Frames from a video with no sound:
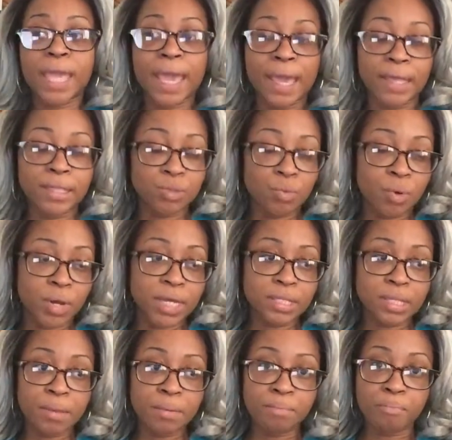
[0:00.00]
yeah,
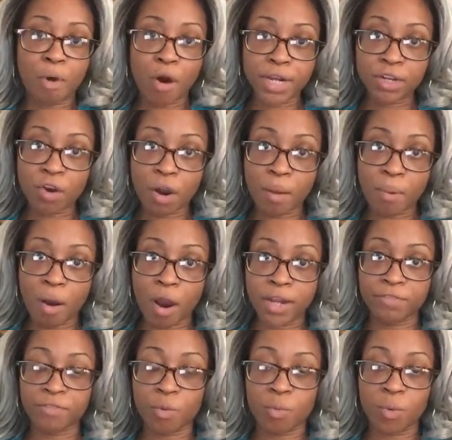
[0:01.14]
it's a Mardi Gras
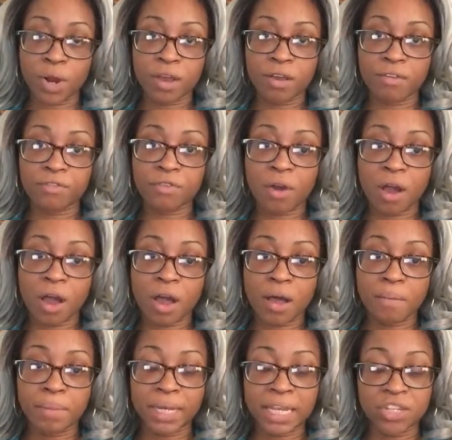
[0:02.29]
party for one of
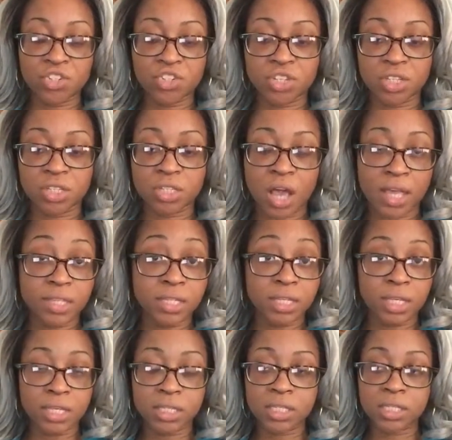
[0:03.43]
Malaysia's
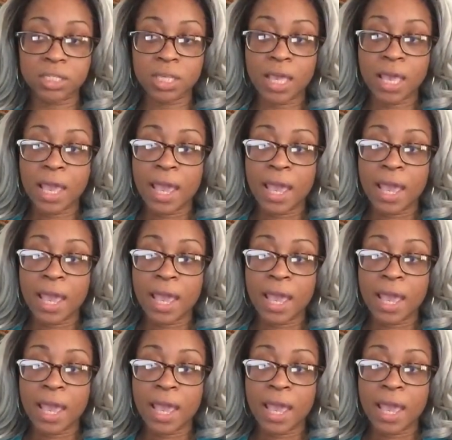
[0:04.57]
cousins.